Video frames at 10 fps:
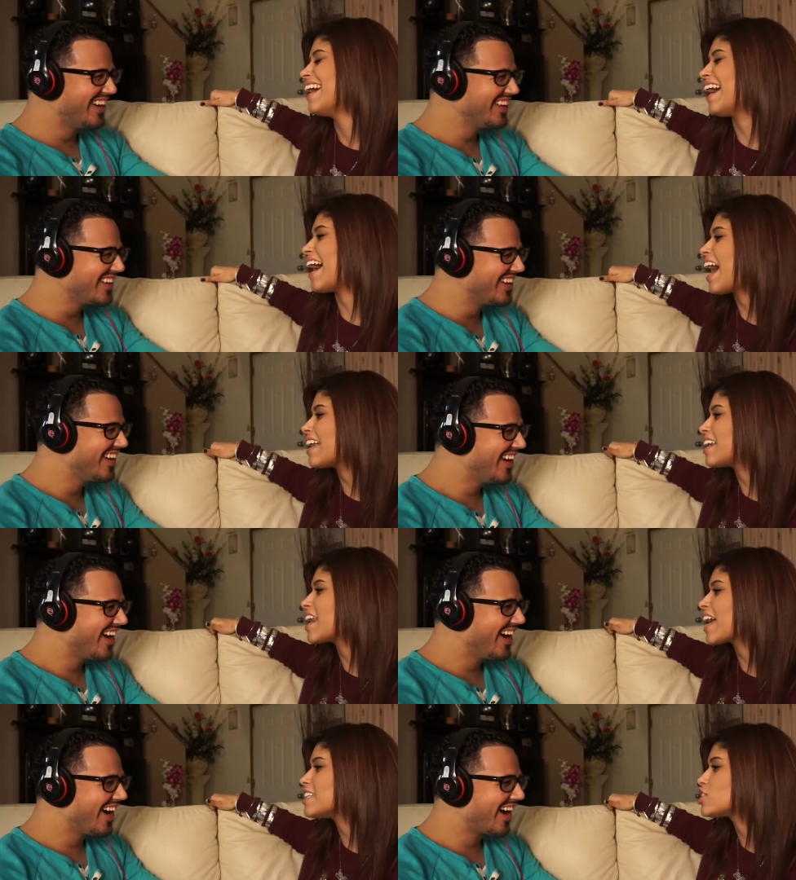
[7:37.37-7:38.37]
Speaker 1: I had a
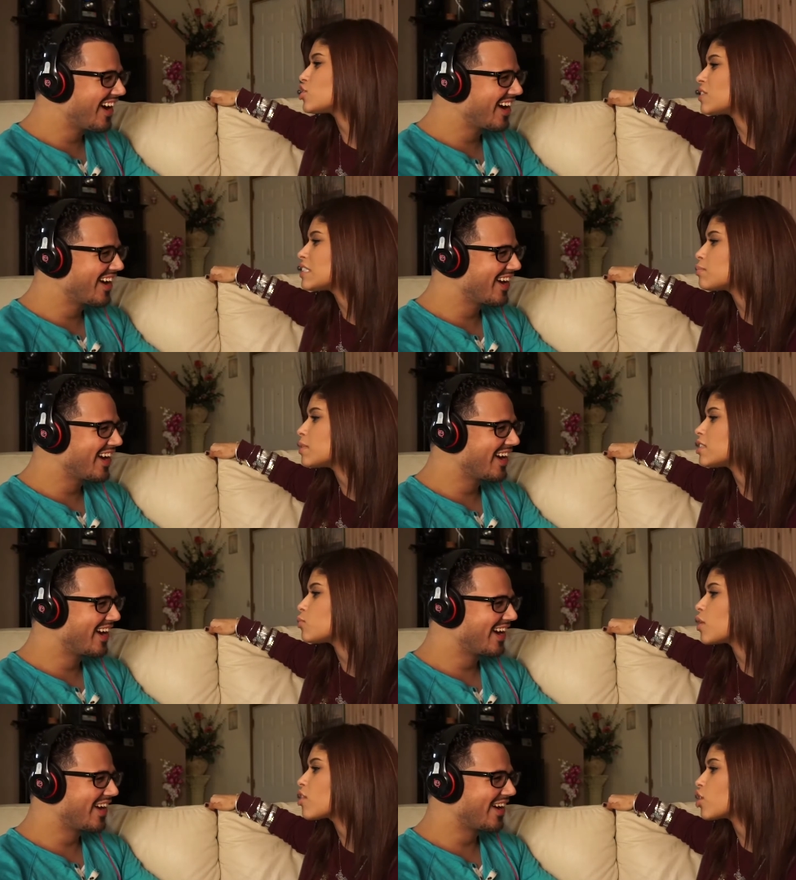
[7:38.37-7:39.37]
nice Christmas
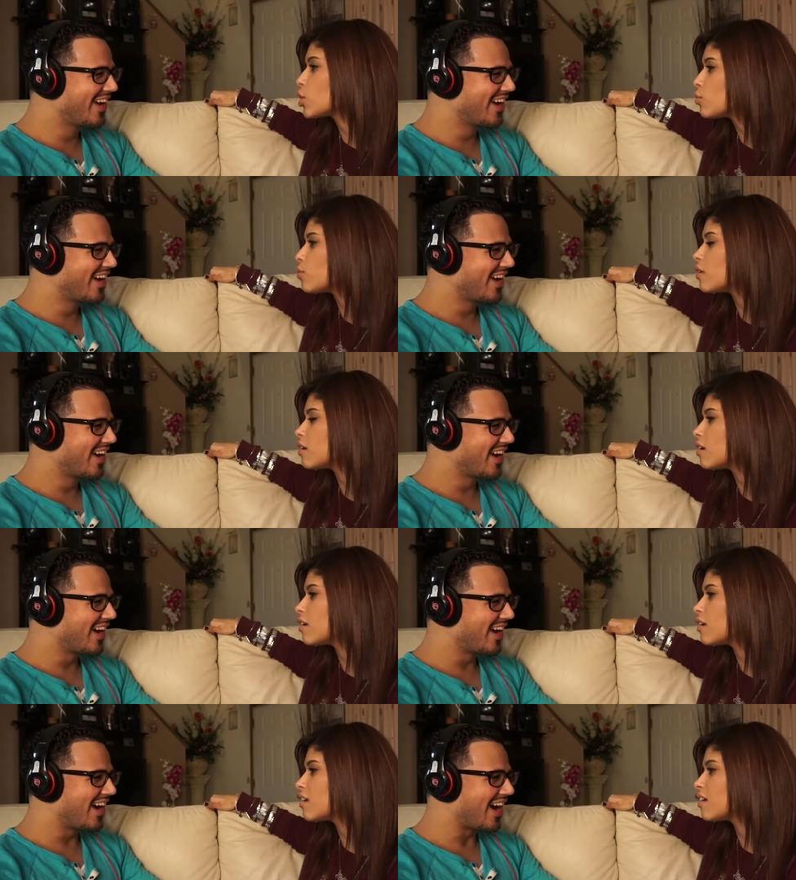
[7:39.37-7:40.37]
with you.
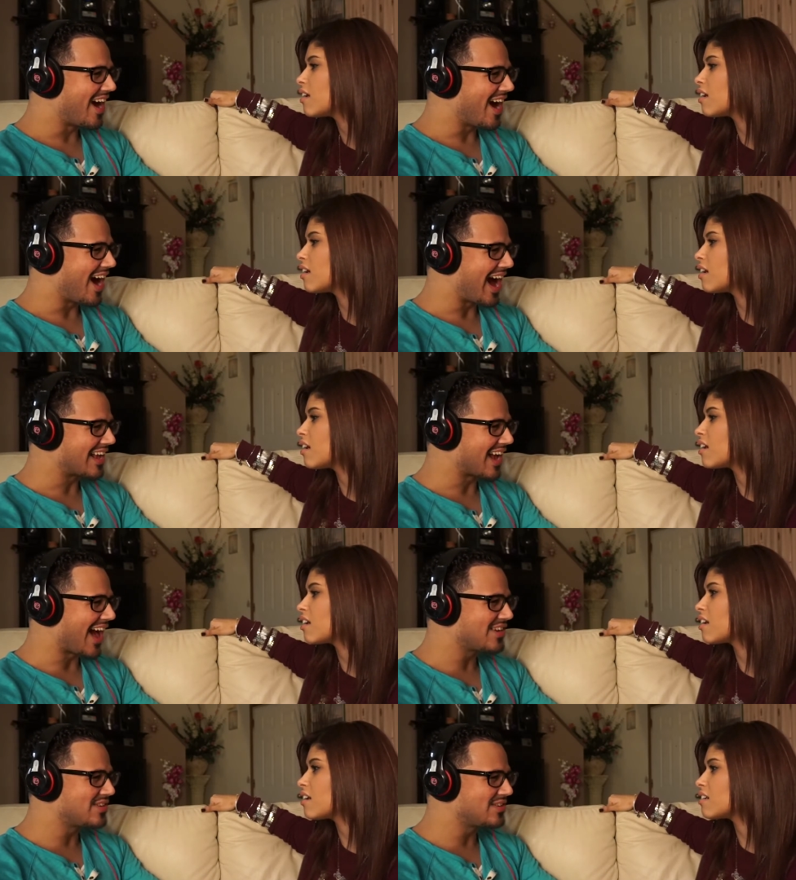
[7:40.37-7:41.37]
Speaker 2: I
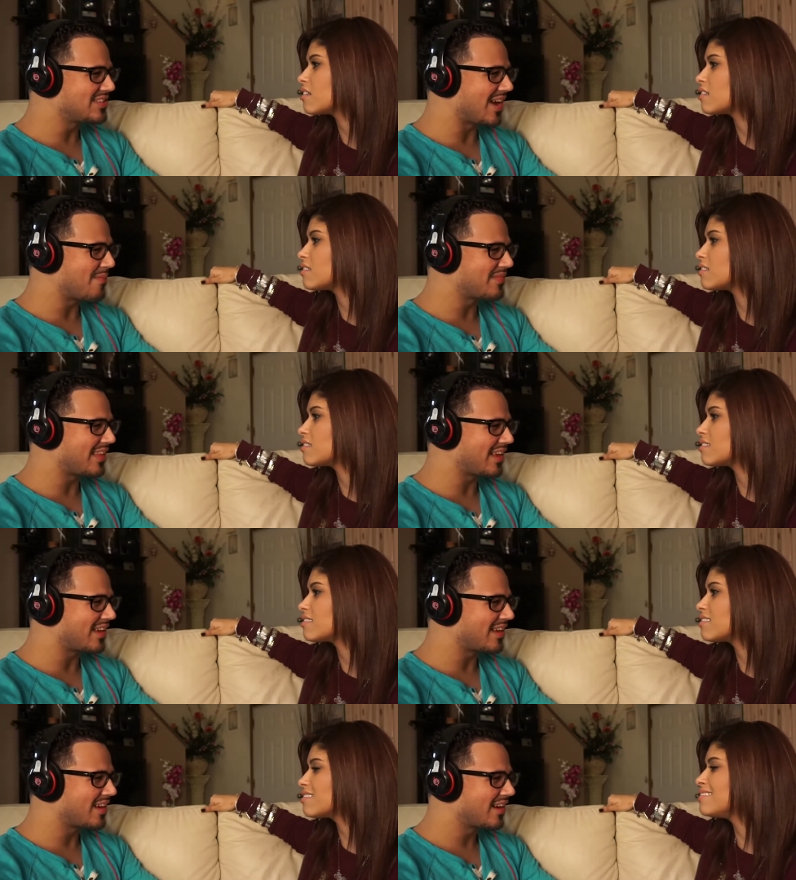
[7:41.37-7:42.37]
got you something